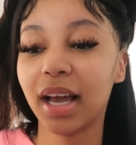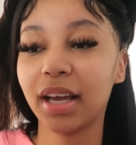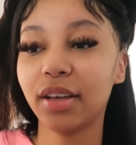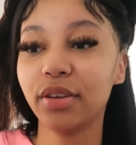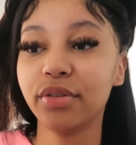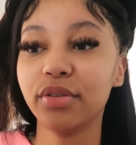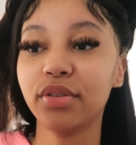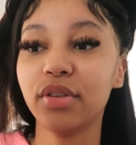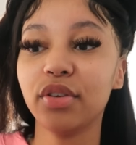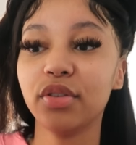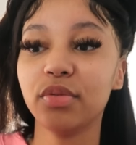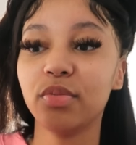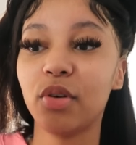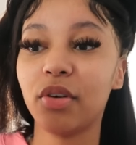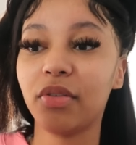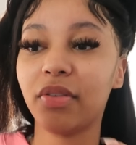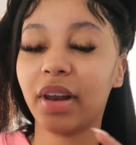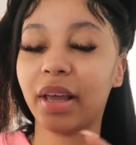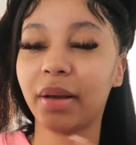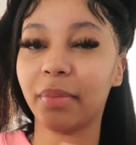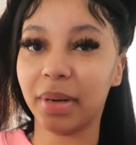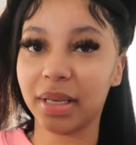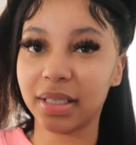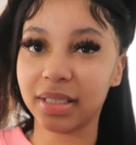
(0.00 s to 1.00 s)
I use those more
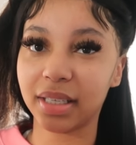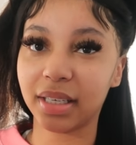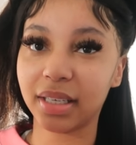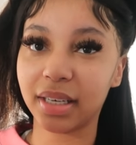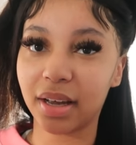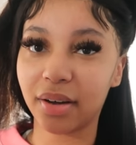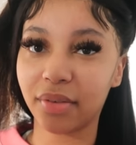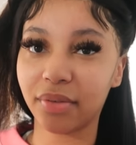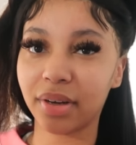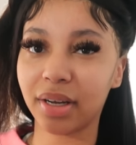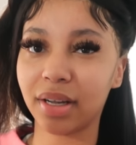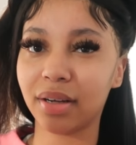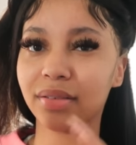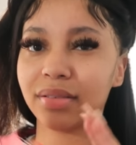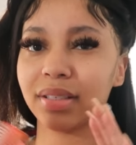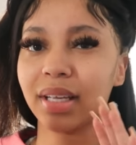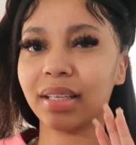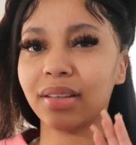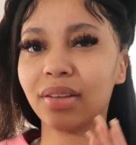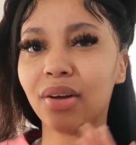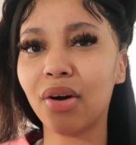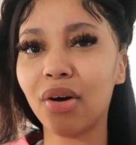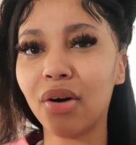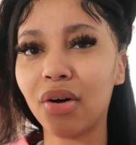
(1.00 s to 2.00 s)
for like my sit down videos
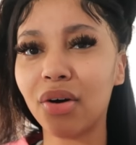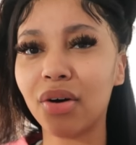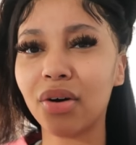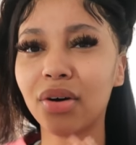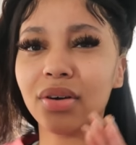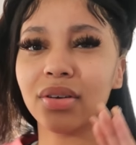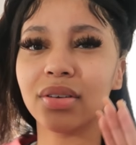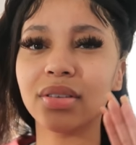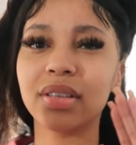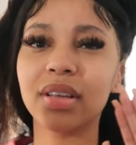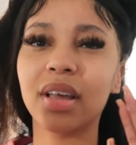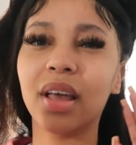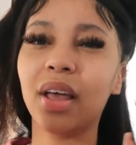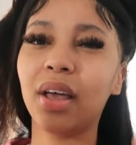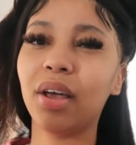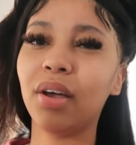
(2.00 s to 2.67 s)
like the hauls